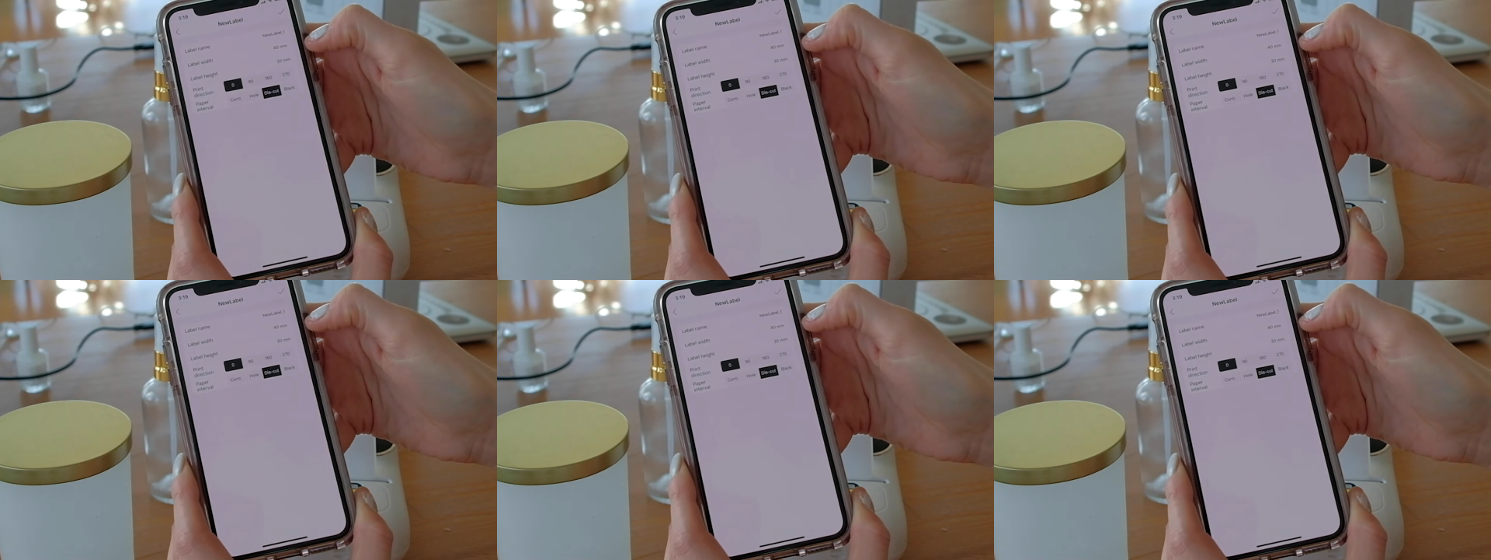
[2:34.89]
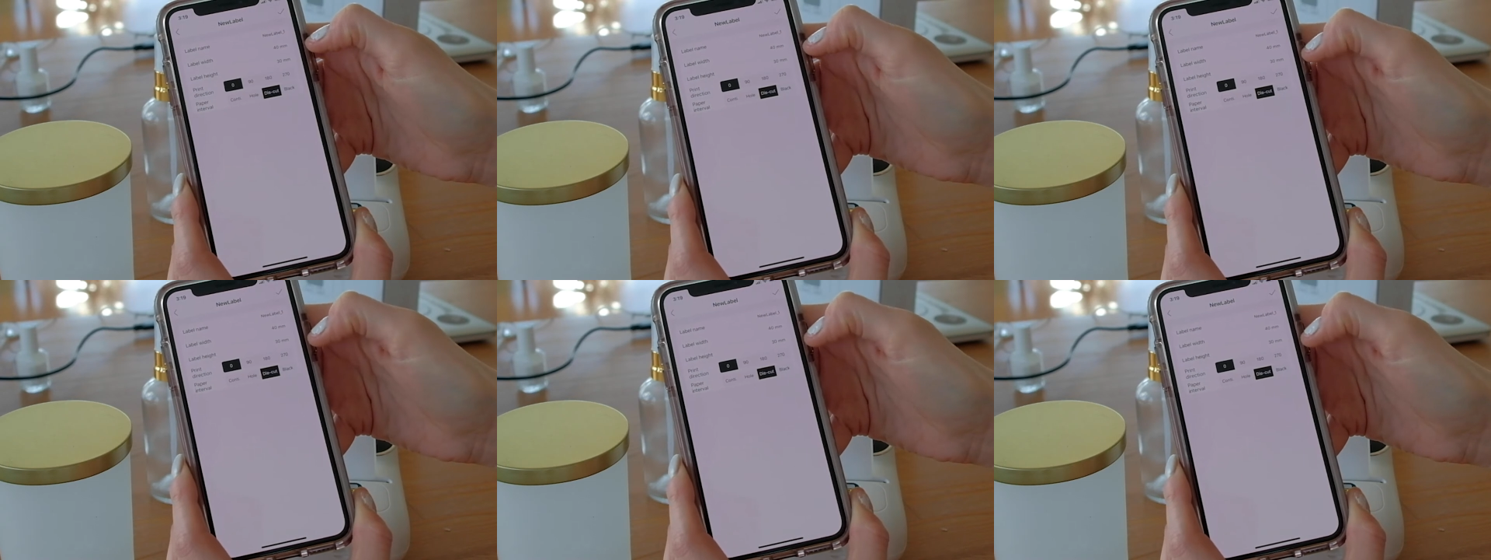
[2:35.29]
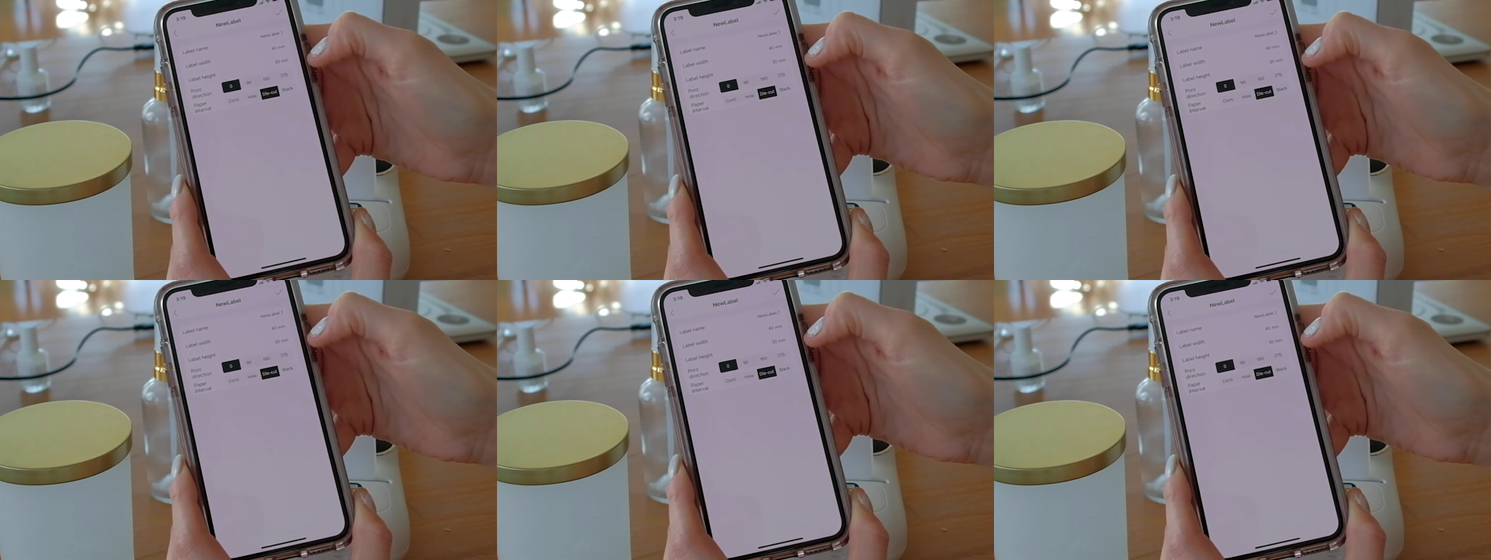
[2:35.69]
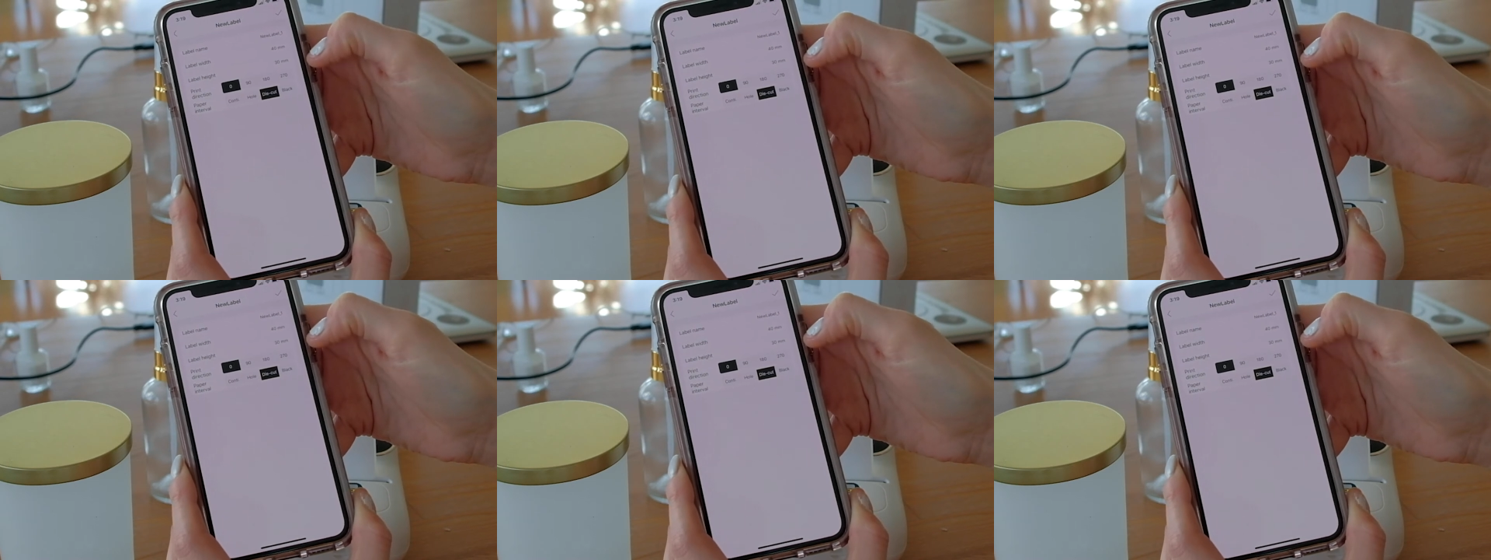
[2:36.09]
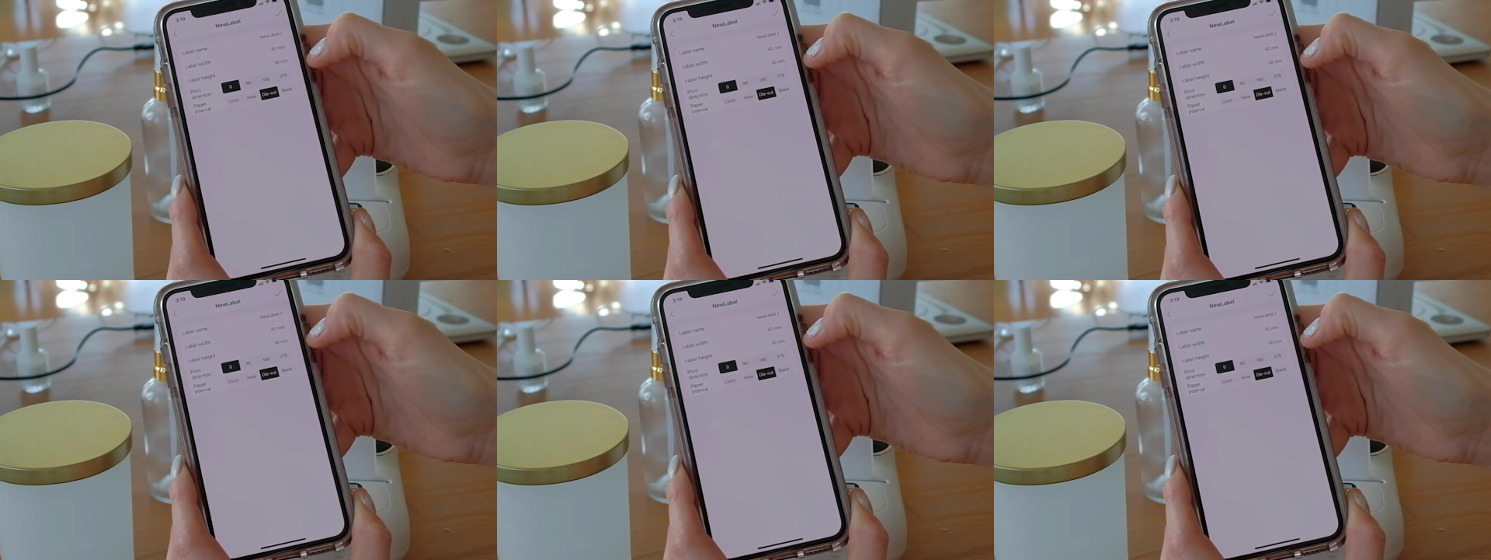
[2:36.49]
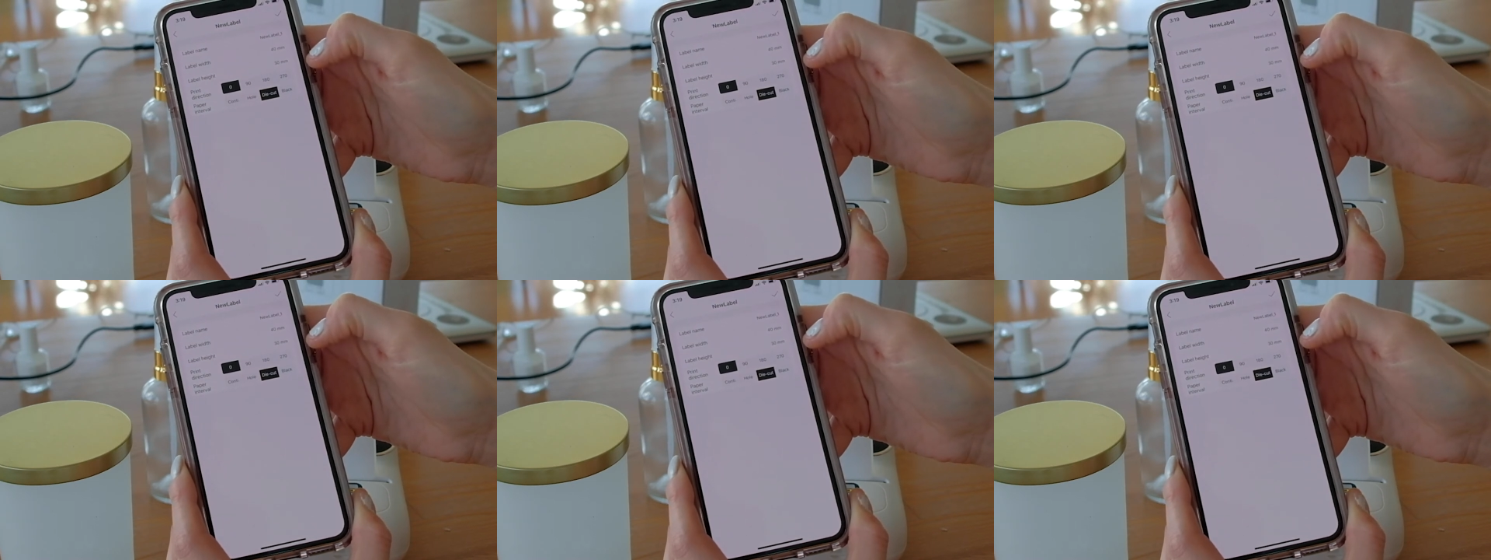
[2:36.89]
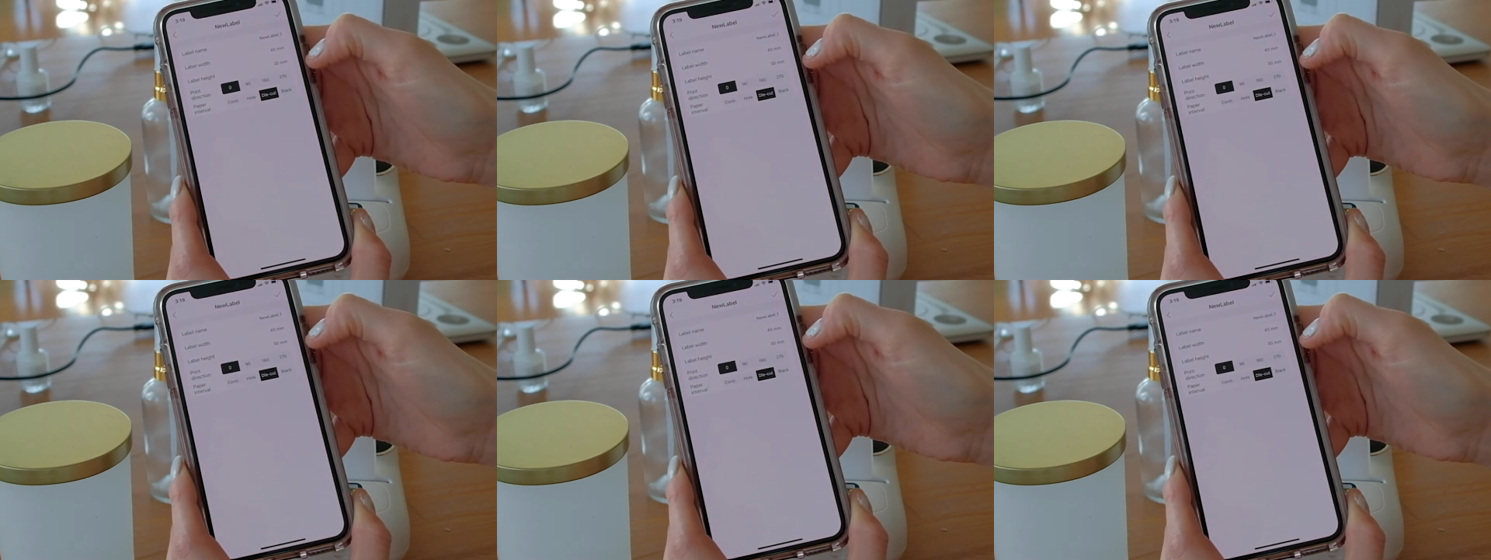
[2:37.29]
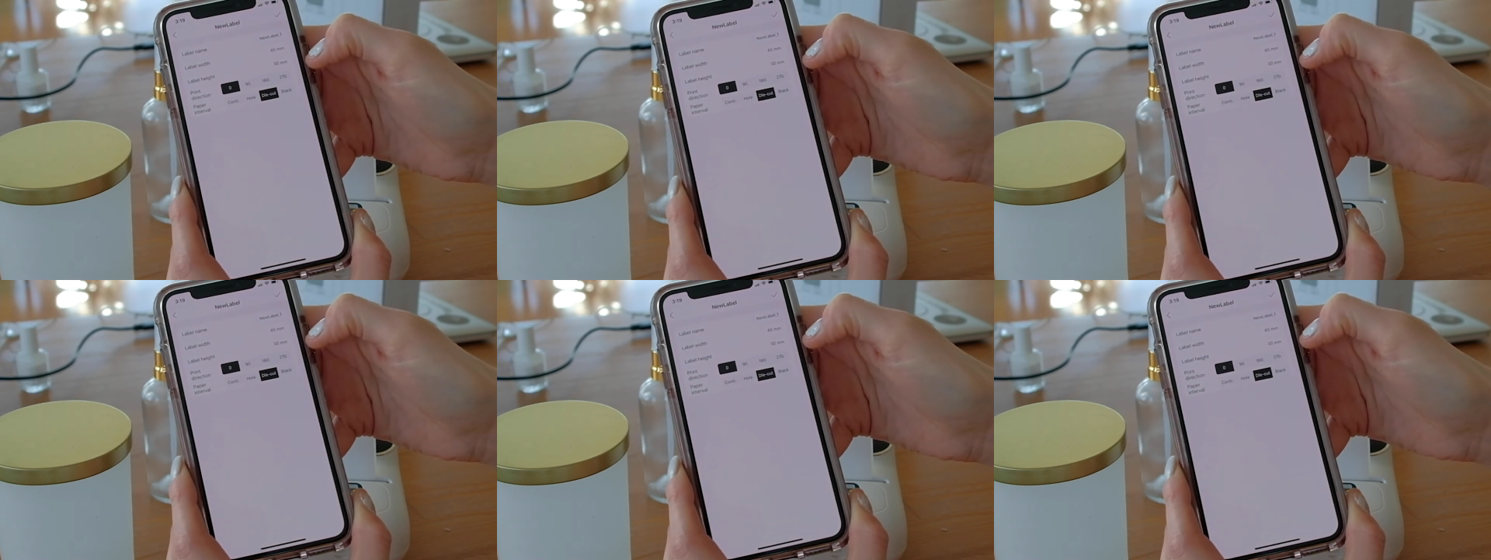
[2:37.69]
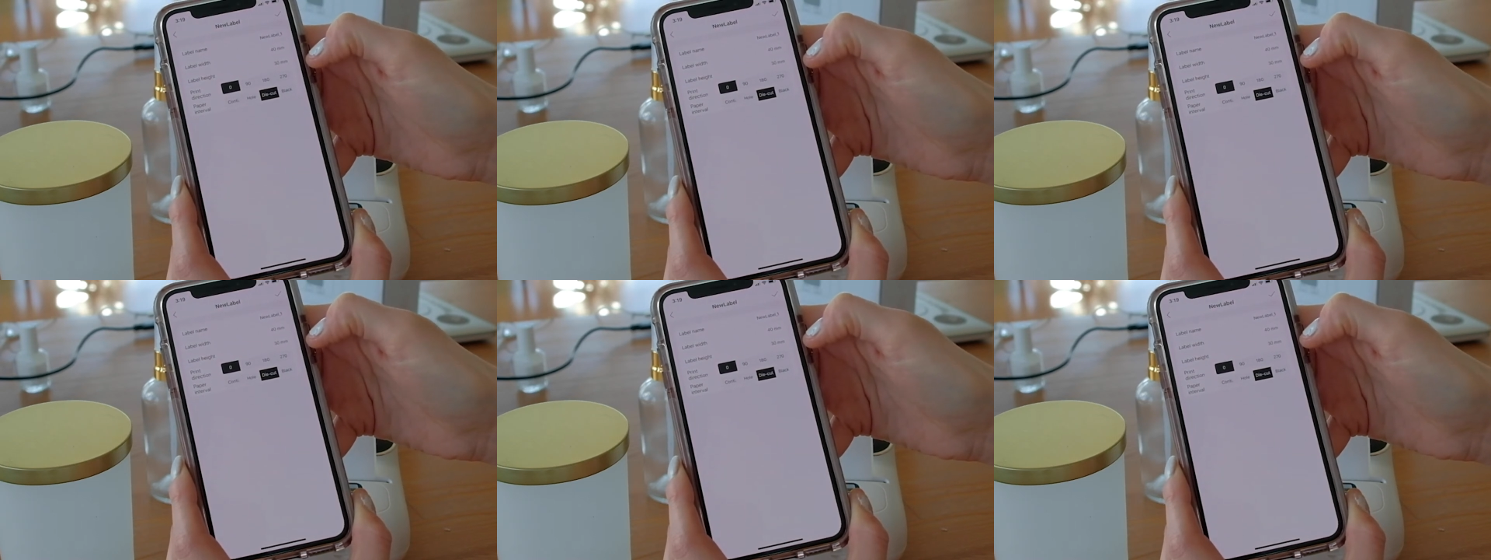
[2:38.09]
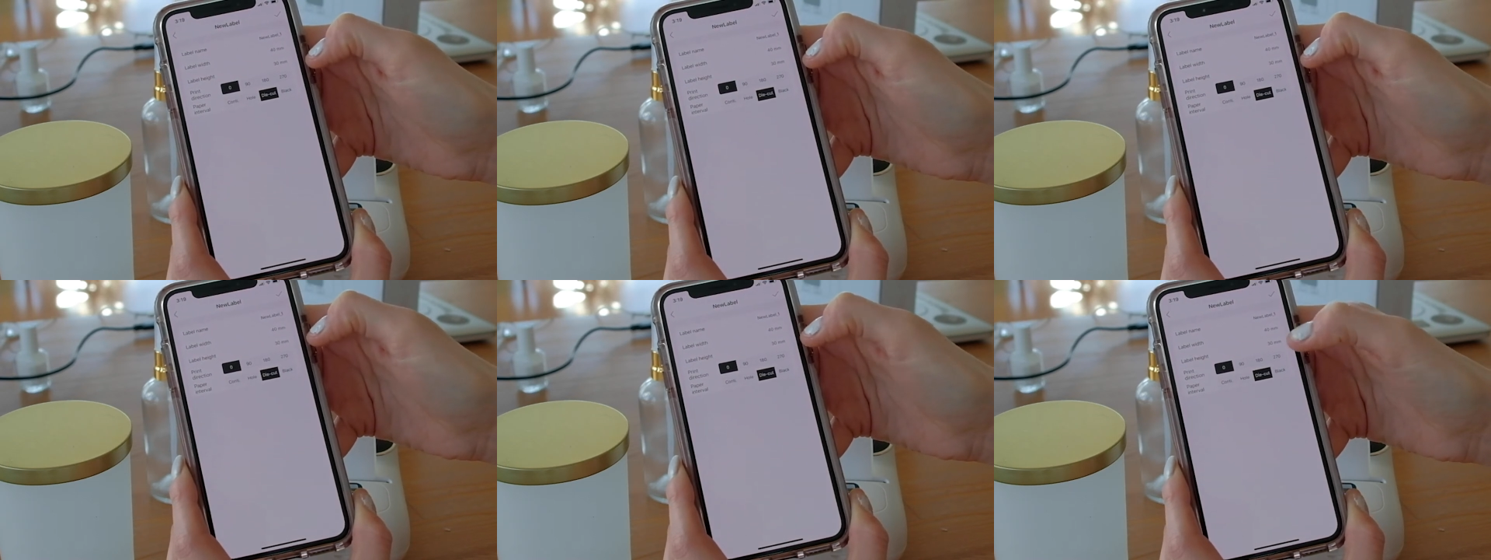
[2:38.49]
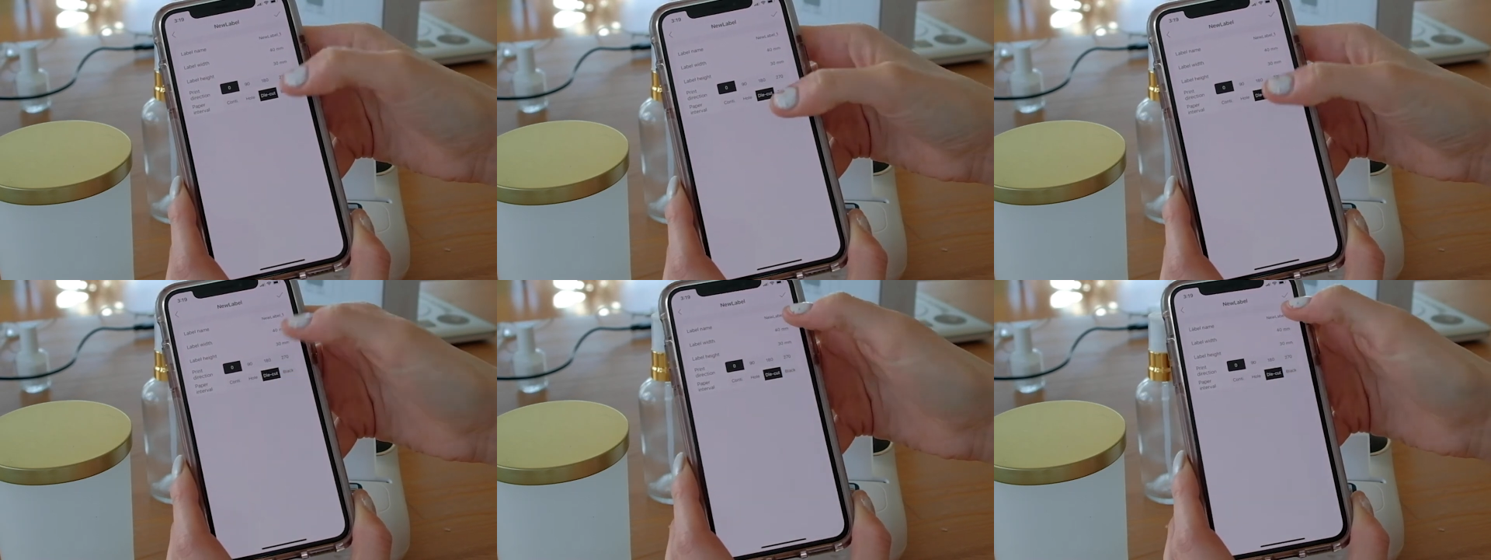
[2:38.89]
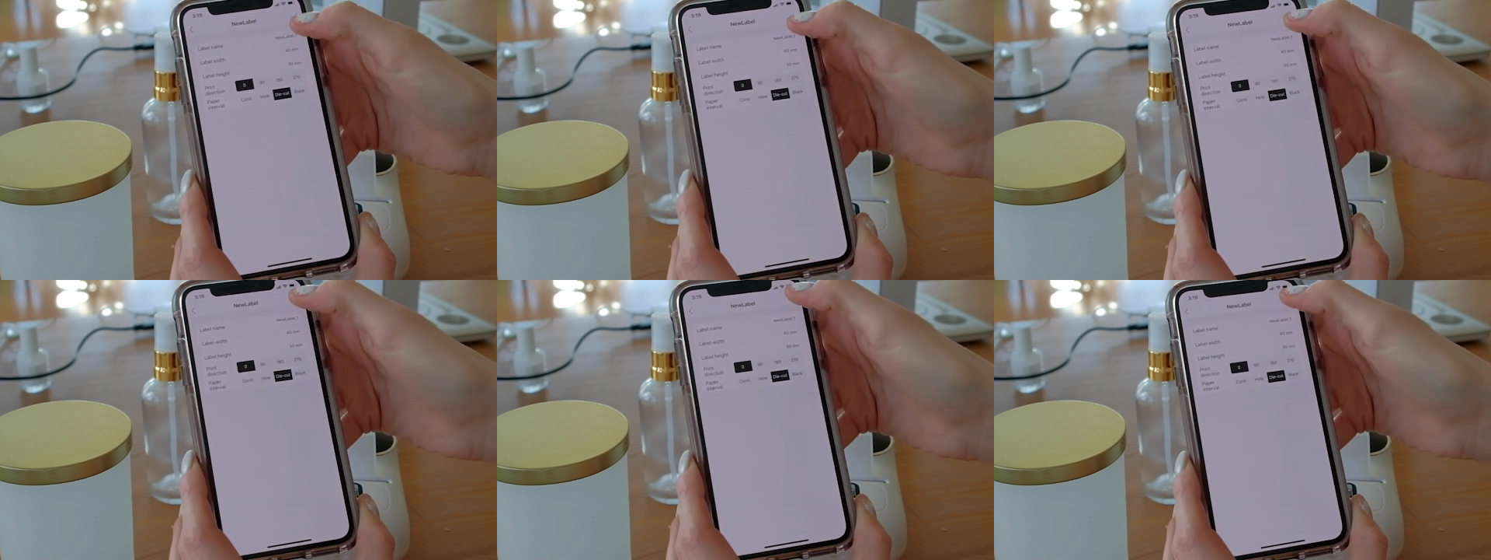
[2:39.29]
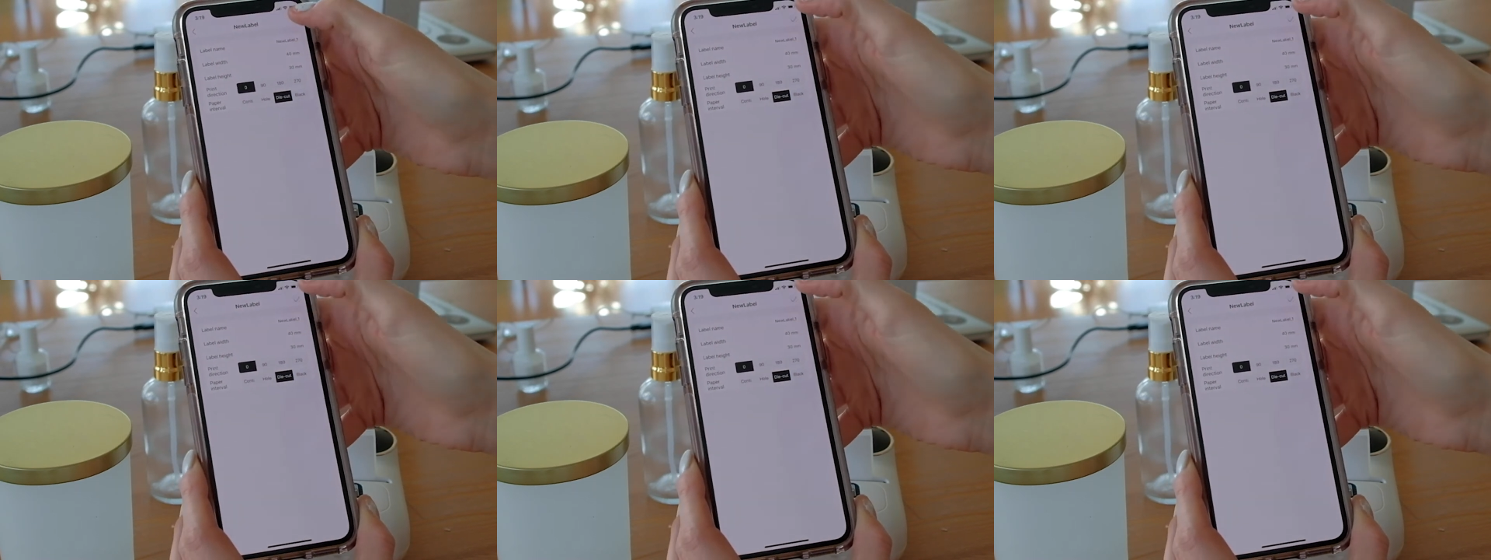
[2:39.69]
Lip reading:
[unreadable: no face in view]